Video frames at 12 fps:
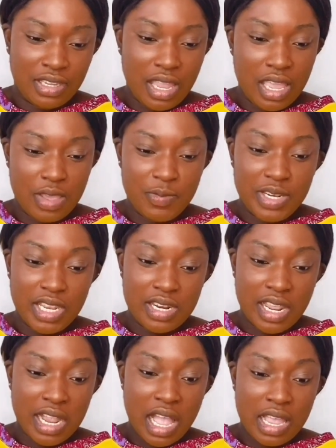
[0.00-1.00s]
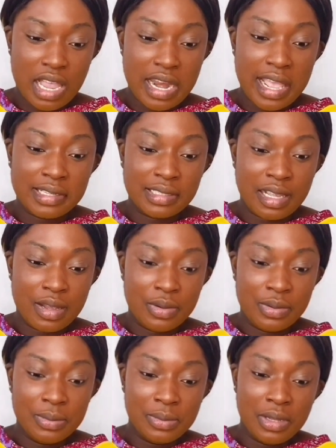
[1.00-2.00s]
Hey, me then, ya can't
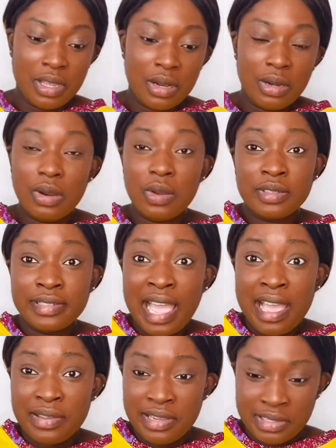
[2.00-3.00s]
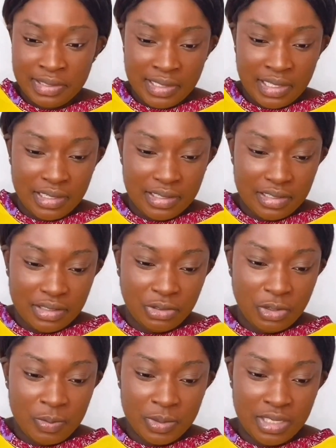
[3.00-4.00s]
sound. Lockdown, ain't it?
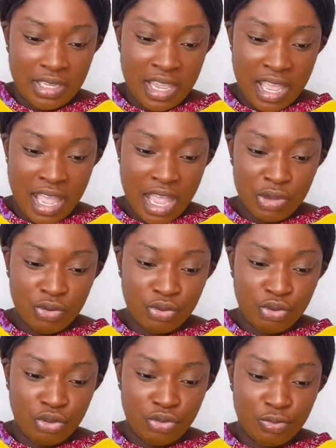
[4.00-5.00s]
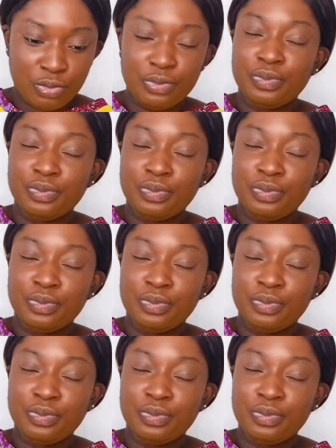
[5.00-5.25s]
shops near to two.